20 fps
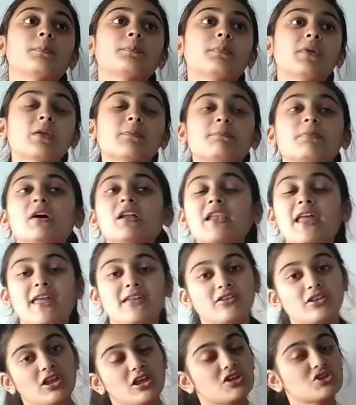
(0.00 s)
people
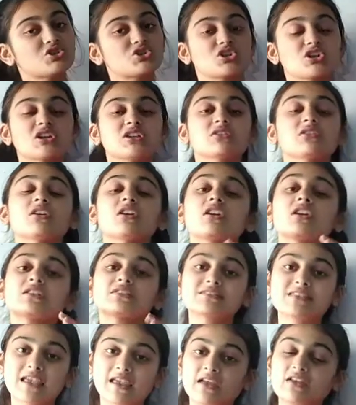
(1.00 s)
engaged in
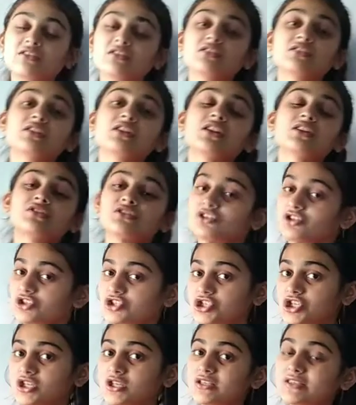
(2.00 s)
secondary and
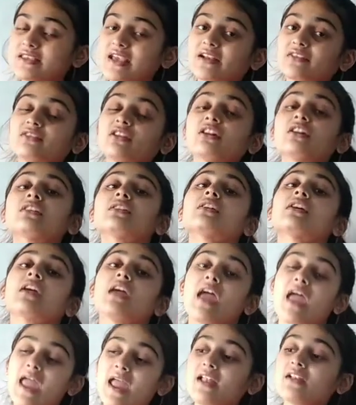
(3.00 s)
tertiary sector,
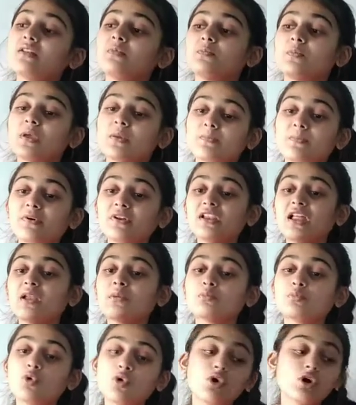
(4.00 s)
and people
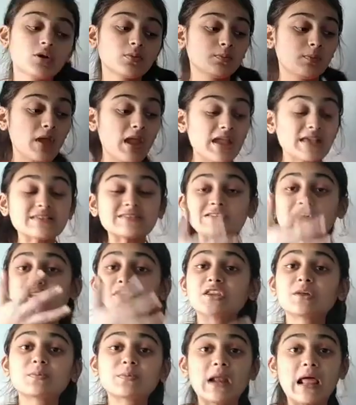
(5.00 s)
are more based
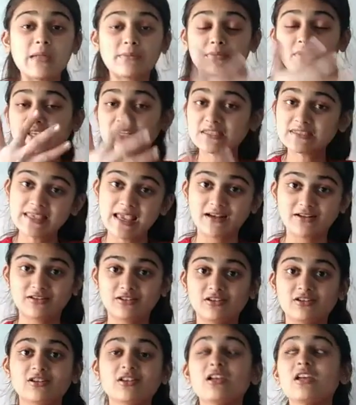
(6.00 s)
on the primary
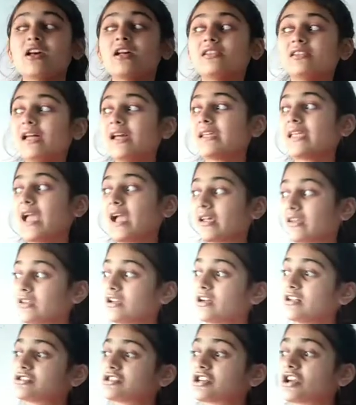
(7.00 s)
sector like
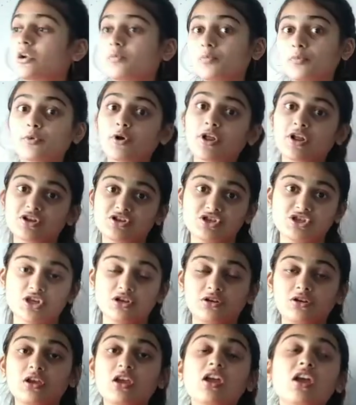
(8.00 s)
agricultural production.
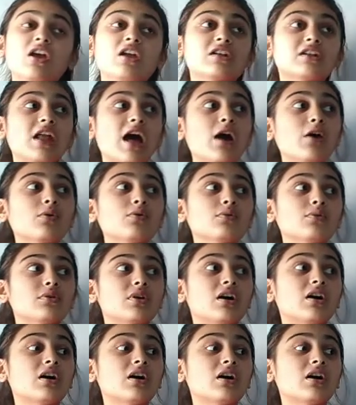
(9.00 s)
Now,